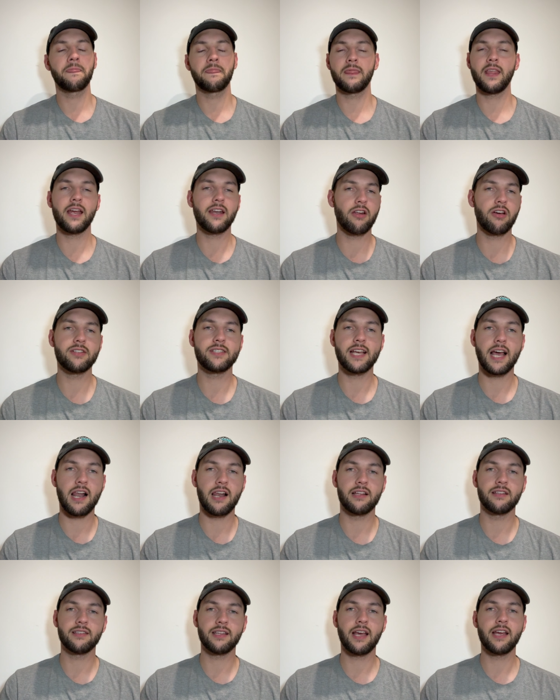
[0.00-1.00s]
know
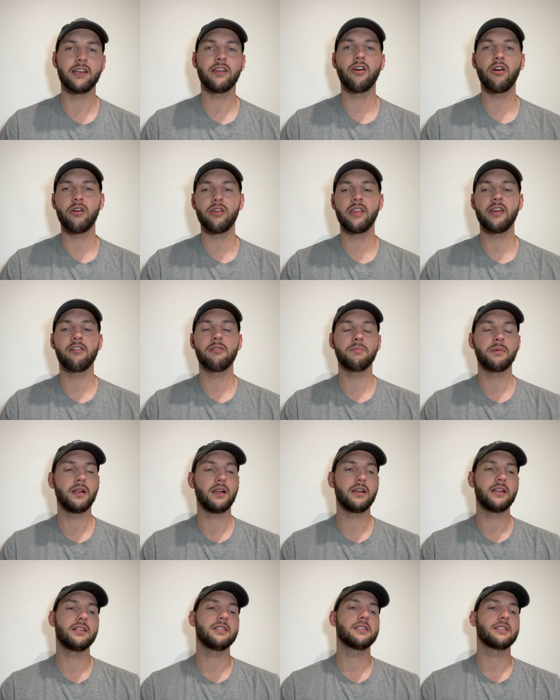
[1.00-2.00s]
talent, they know their
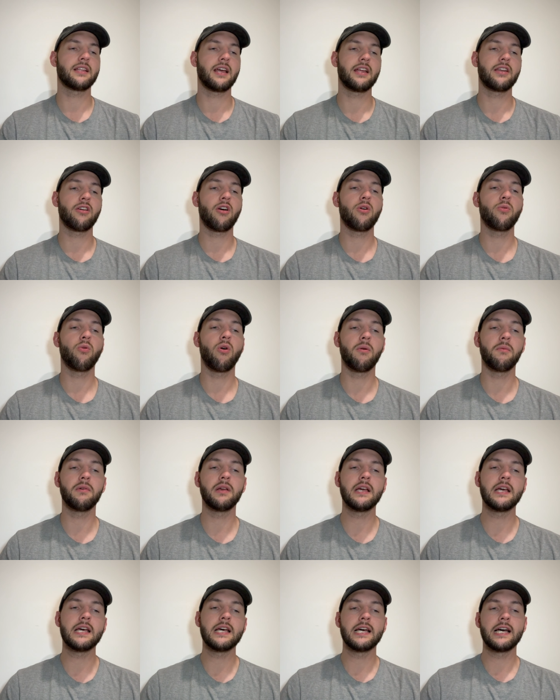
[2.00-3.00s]
abilities, and they know
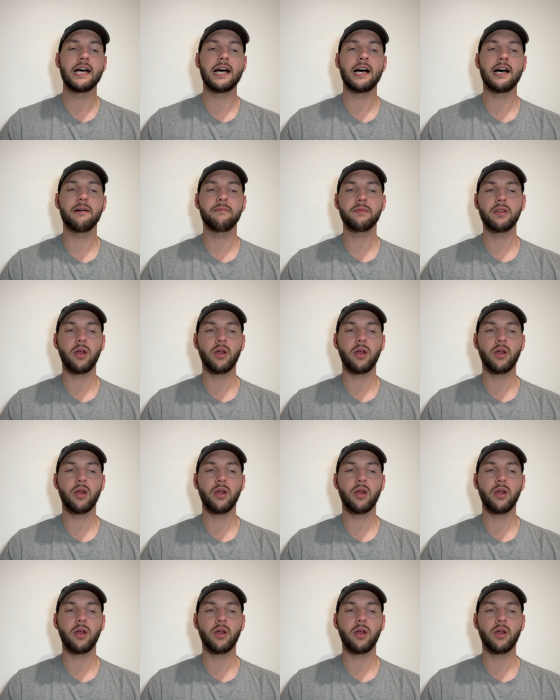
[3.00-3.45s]
what,